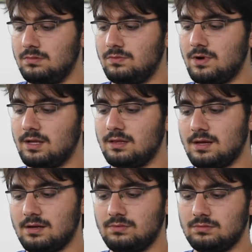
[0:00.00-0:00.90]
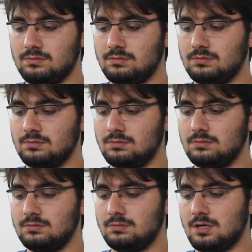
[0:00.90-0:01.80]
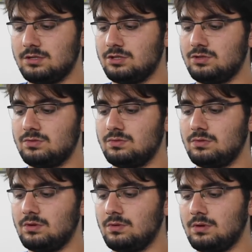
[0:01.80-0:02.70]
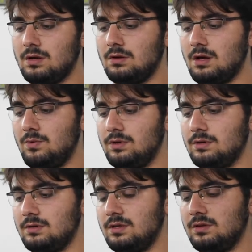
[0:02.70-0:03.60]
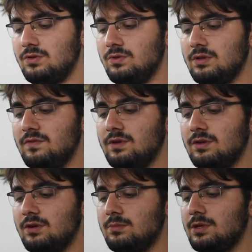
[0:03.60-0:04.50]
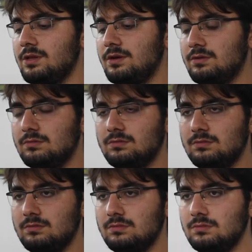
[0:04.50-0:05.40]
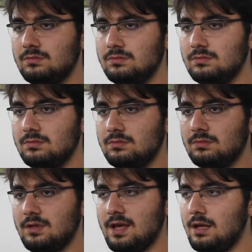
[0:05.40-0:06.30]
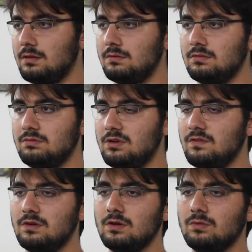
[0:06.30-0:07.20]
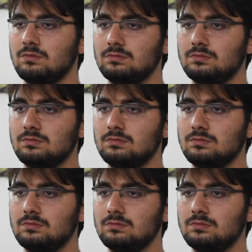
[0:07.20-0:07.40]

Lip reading: Right now, I just, I want to continue living in Armenia. And you never know,